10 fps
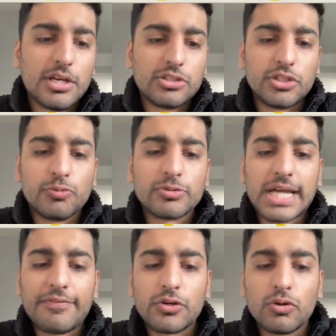So you want to
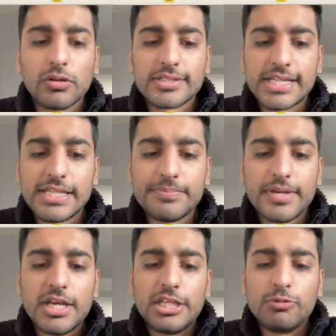have a color scheme,
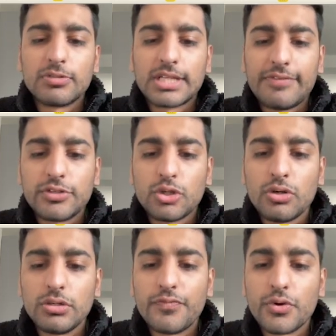you want to have a
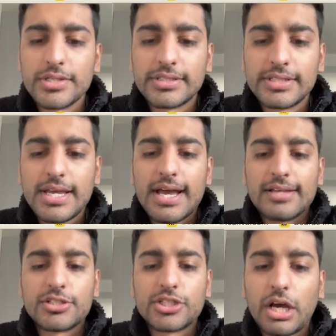tone of voice, a
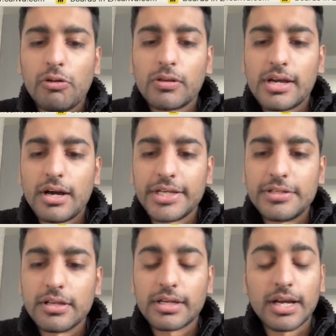style
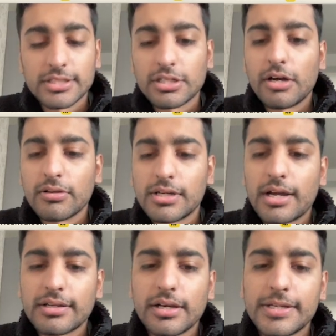
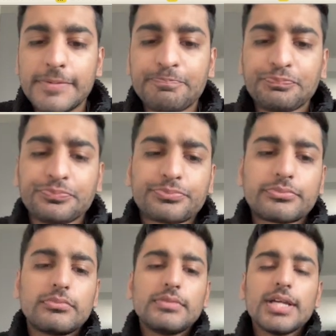guideline,
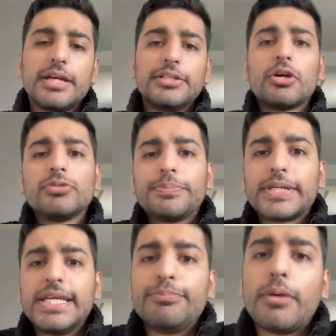and you're going to
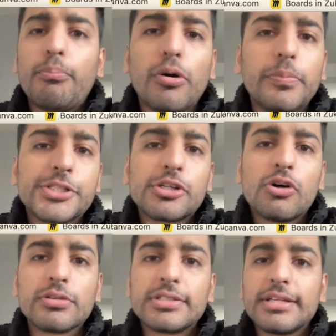keep on publishing
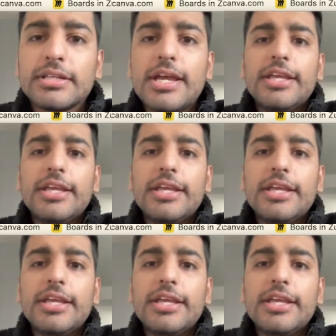content.